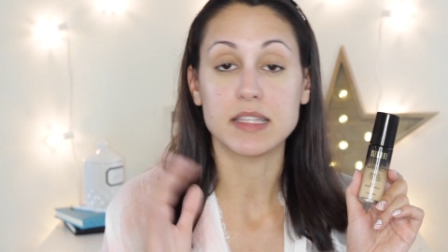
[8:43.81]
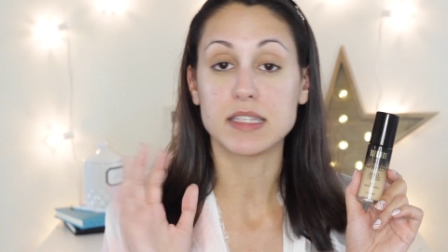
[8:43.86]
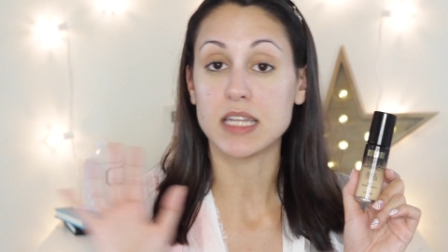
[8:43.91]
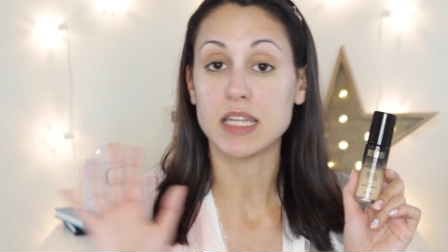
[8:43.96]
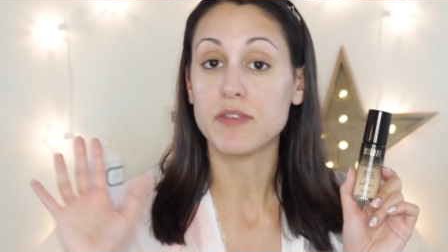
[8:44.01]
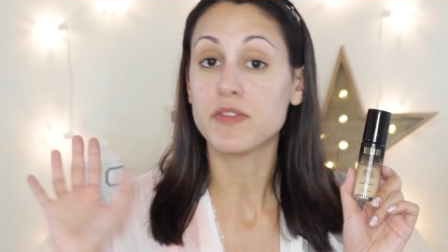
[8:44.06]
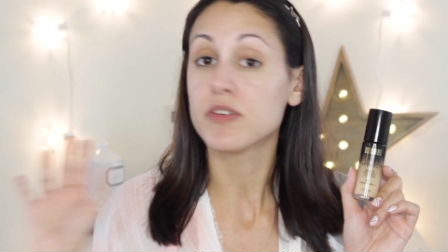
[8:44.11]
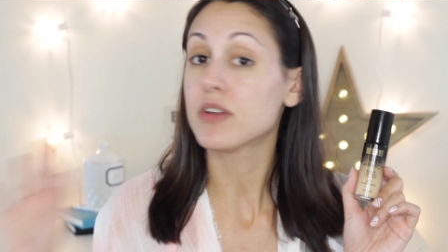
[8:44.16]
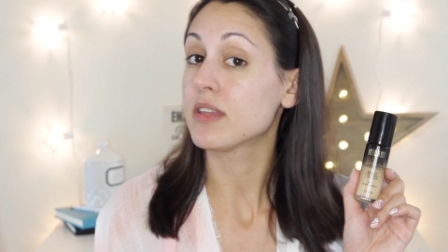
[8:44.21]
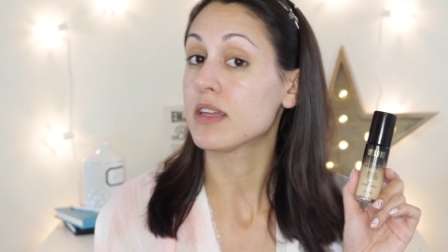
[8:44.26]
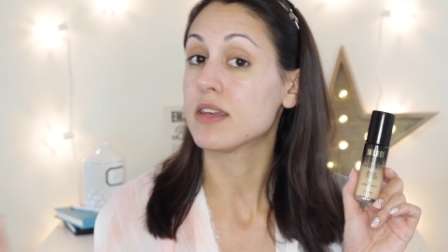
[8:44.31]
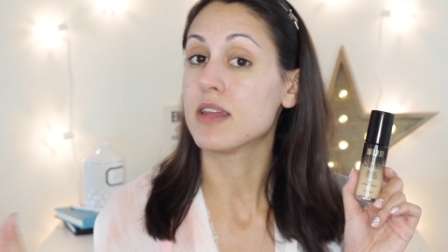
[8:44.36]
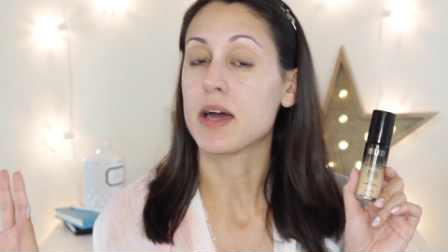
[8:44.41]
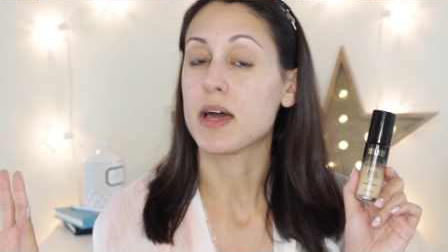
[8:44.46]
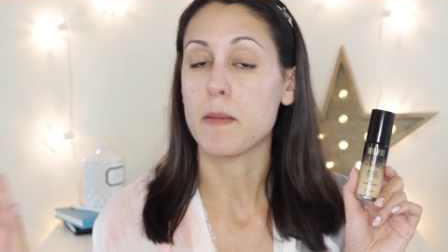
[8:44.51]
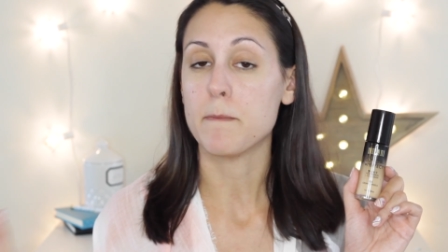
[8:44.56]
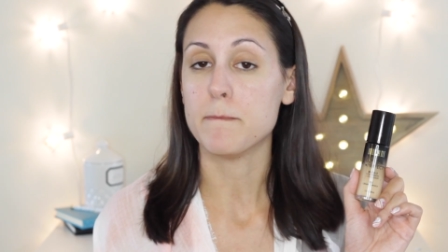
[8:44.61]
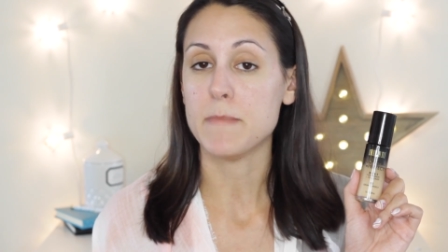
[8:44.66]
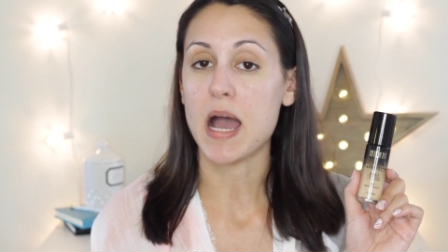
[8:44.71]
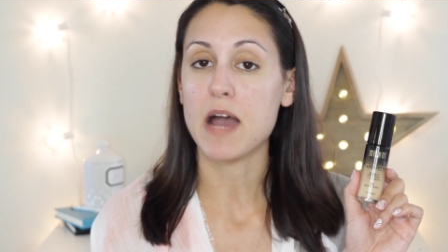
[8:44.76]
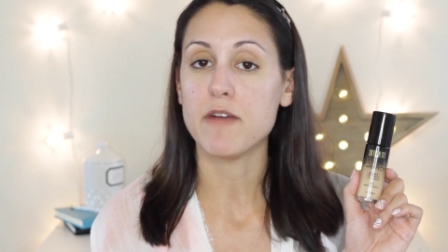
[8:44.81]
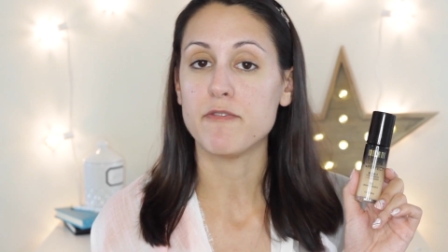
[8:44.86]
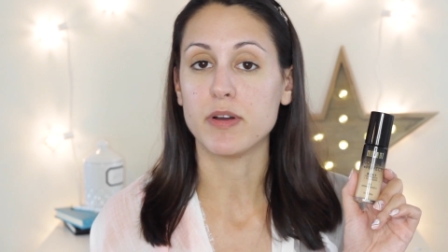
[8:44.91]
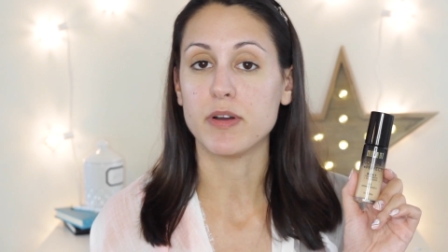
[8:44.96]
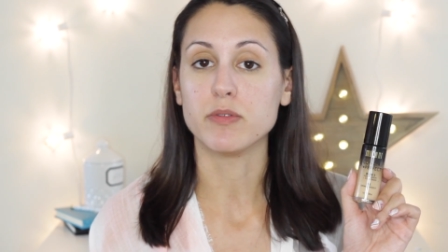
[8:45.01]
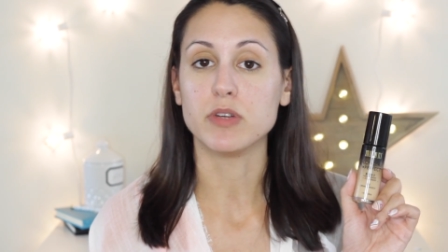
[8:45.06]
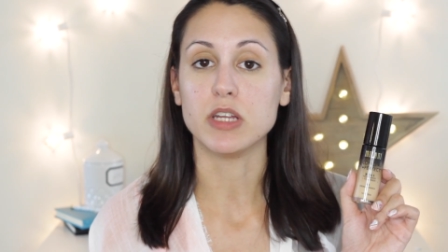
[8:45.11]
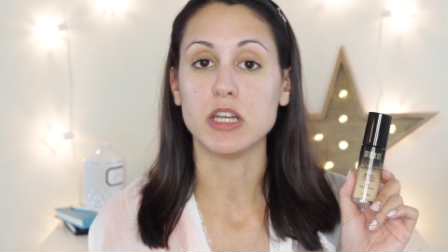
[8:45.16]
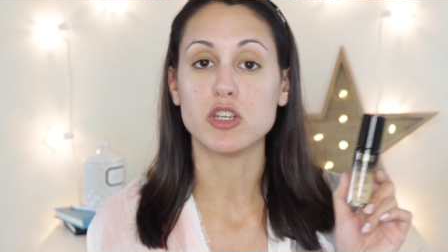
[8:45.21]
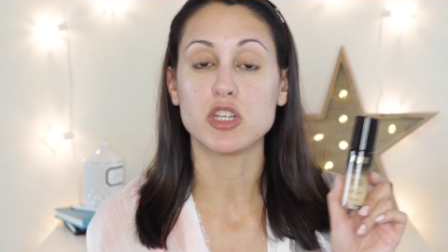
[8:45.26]
It's definitely not a matte
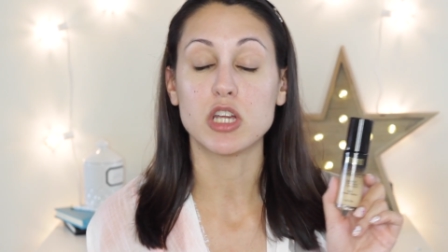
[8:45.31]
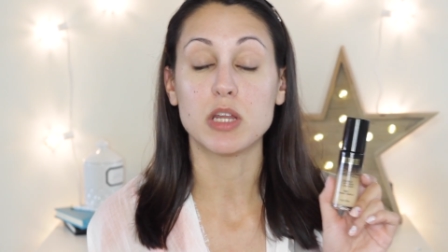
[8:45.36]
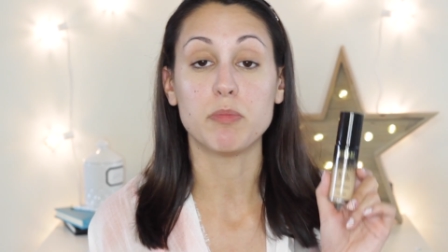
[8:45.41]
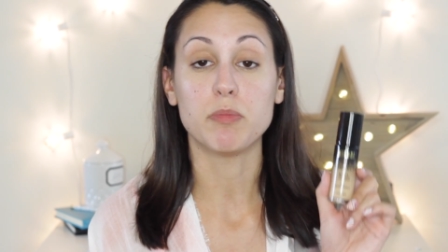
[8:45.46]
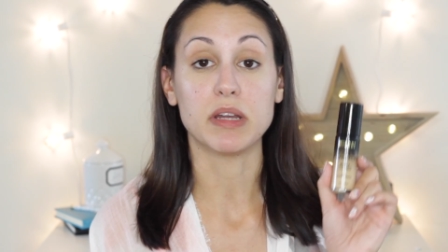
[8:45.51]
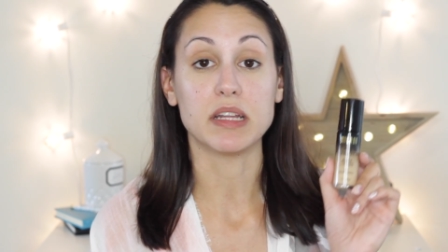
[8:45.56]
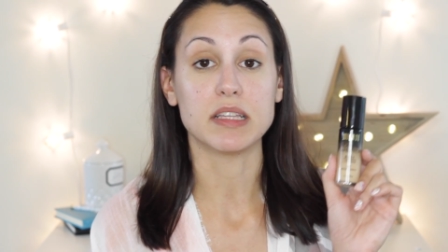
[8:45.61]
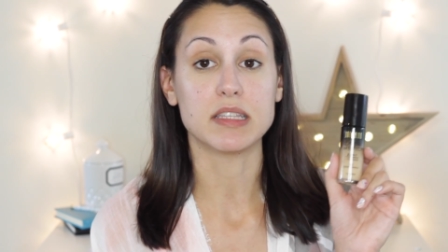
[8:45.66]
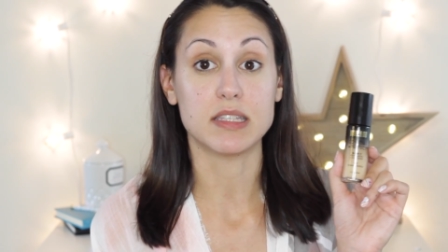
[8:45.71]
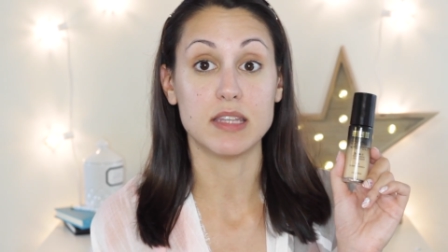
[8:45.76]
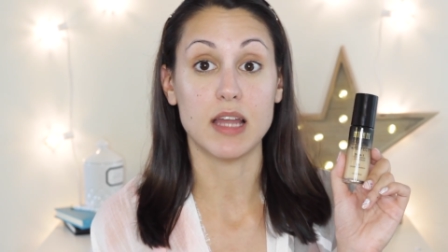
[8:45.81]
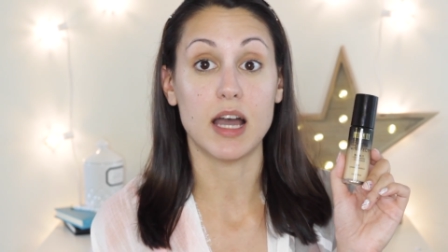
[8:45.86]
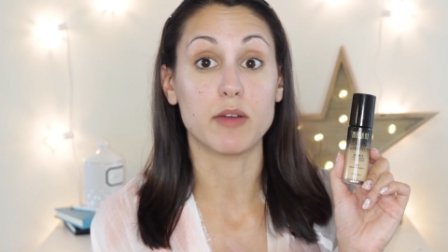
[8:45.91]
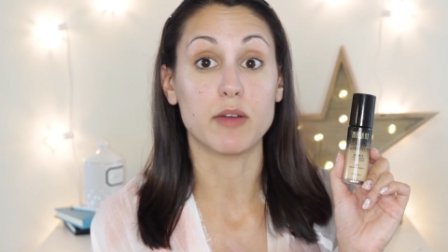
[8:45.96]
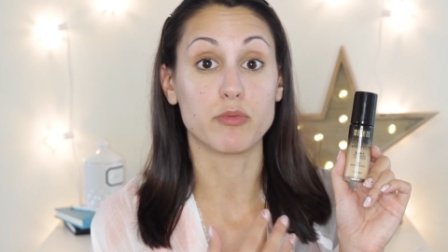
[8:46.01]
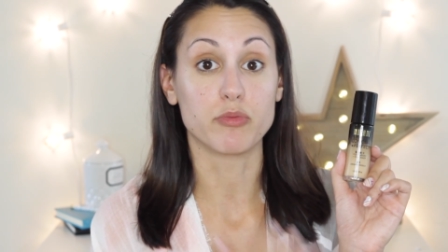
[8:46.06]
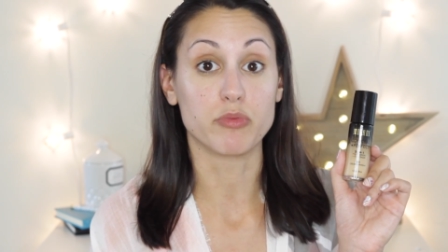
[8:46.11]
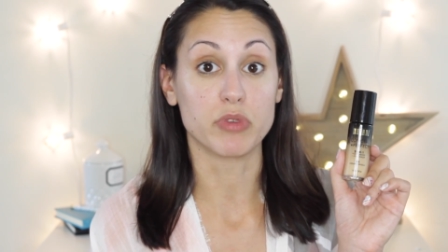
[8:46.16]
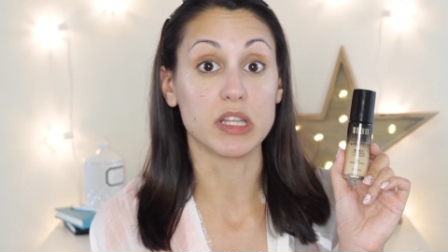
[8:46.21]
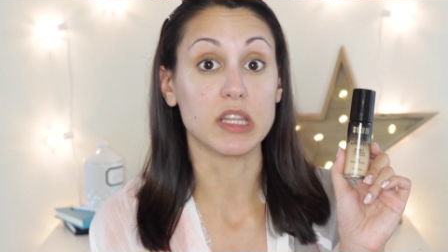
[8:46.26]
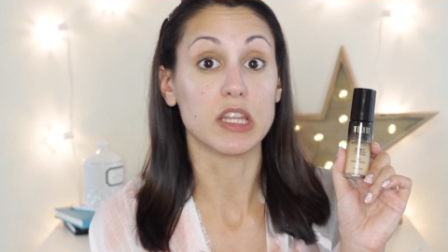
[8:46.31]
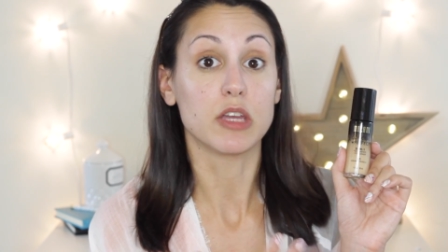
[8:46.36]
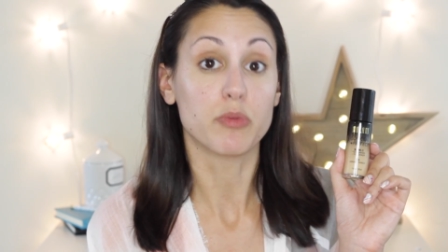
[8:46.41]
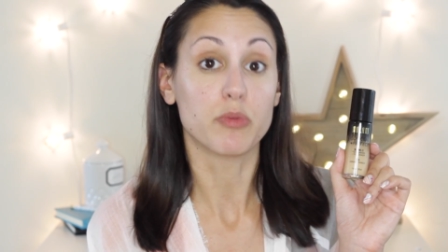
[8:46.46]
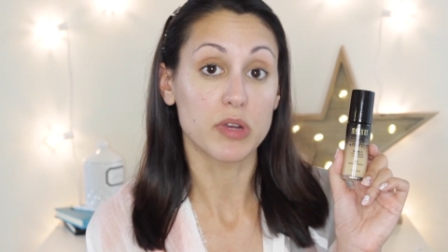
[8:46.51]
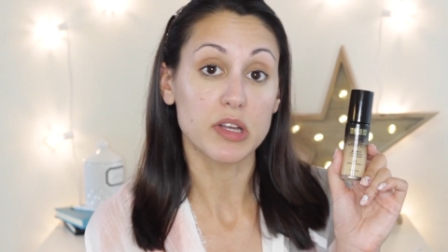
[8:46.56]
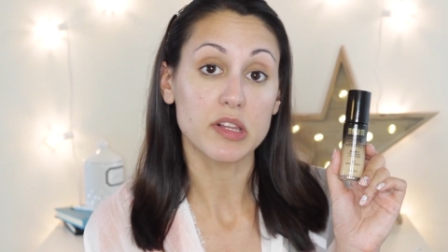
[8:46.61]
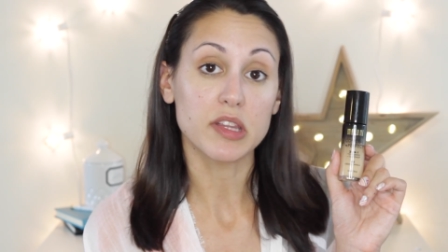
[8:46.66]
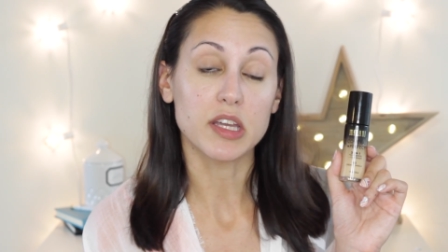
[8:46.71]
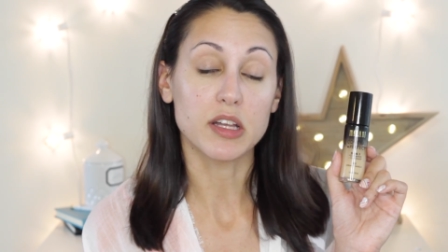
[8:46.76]
foundation, but it's not really,
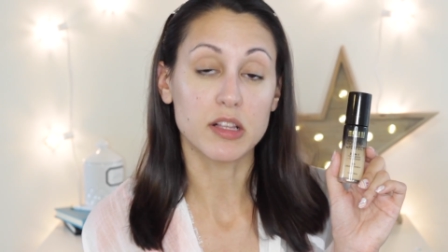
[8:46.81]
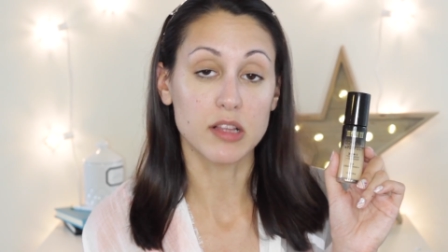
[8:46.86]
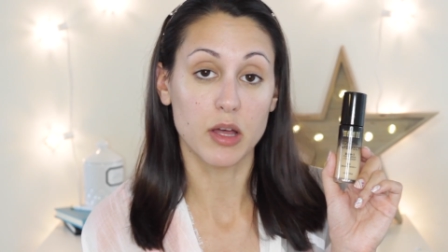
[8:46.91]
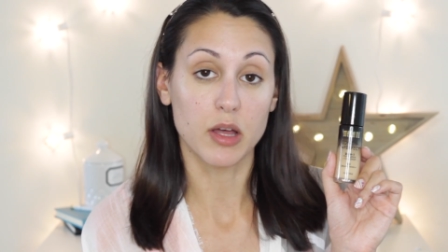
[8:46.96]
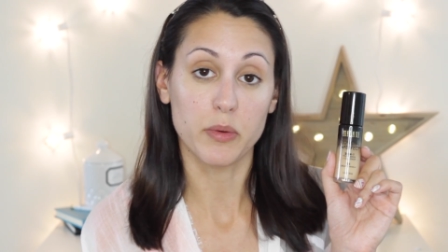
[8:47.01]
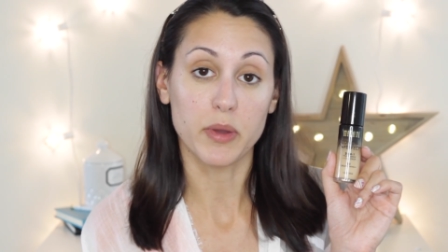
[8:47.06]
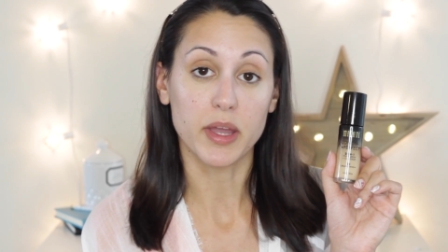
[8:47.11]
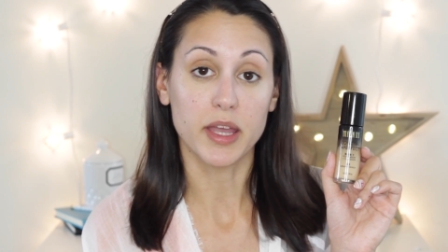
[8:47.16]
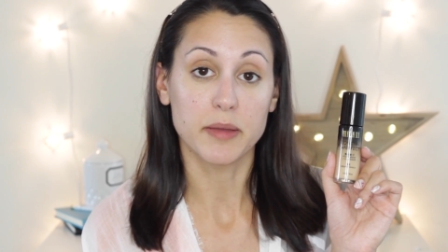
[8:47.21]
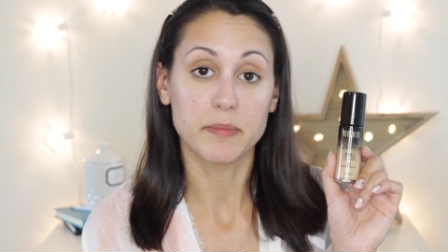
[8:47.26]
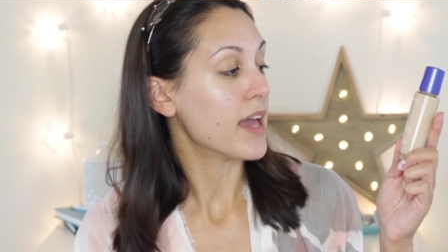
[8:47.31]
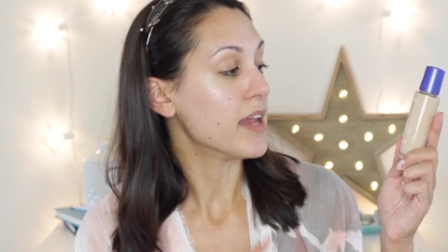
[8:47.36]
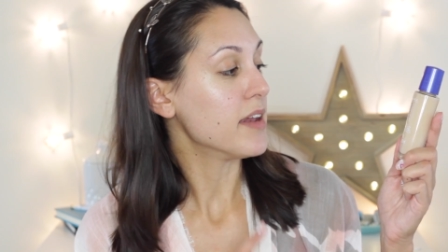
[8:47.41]
really glowing.